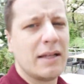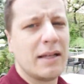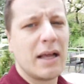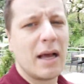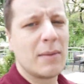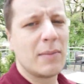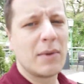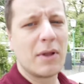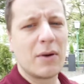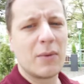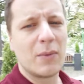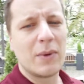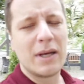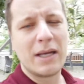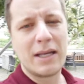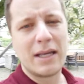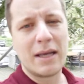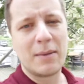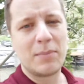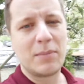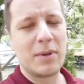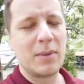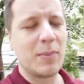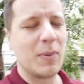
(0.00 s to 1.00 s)
I'm not awake
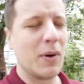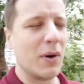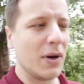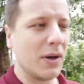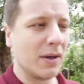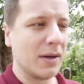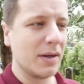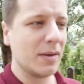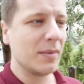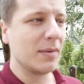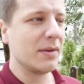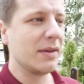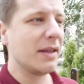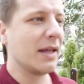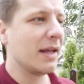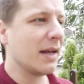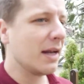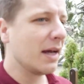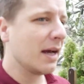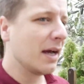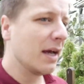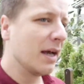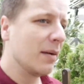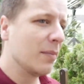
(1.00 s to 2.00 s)
yet, people. Then
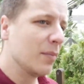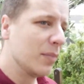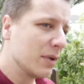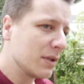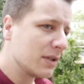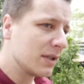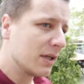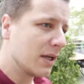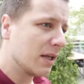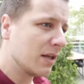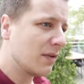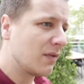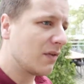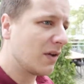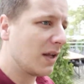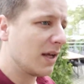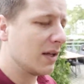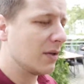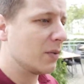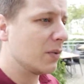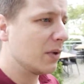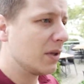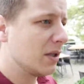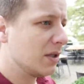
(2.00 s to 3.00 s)
I booked another
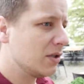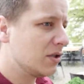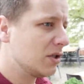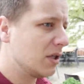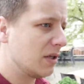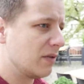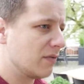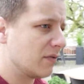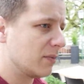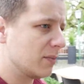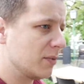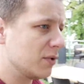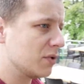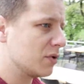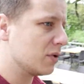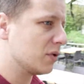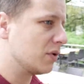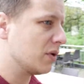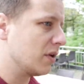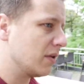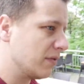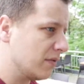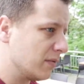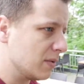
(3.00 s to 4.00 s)
flight with Eugene from
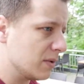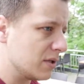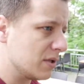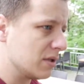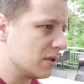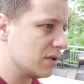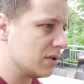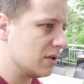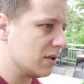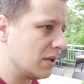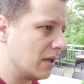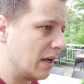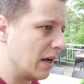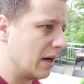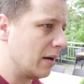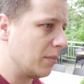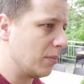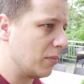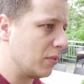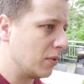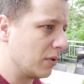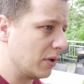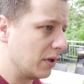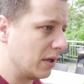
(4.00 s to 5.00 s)
Düsseldorf, which is an
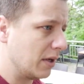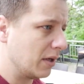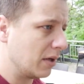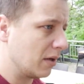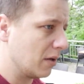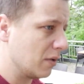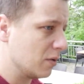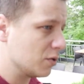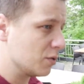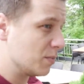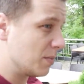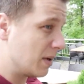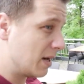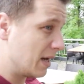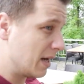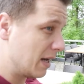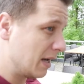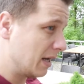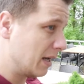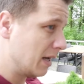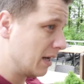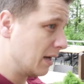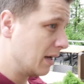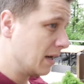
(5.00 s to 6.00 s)
airport here close by.
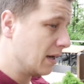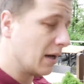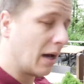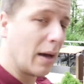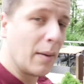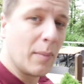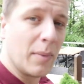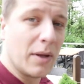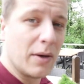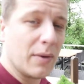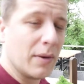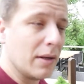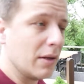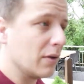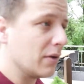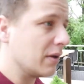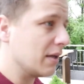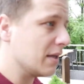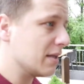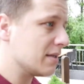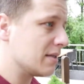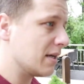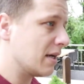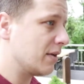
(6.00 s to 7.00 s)
And by the way,
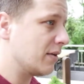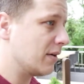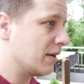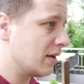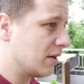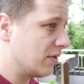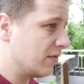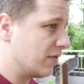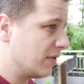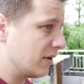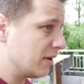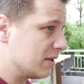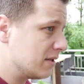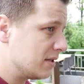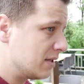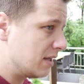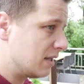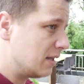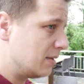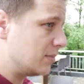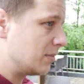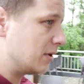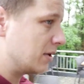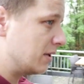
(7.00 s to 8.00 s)
looking inside right now, if I can see
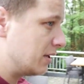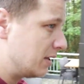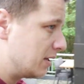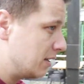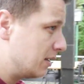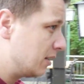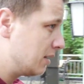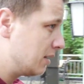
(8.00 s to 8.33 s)
anybody,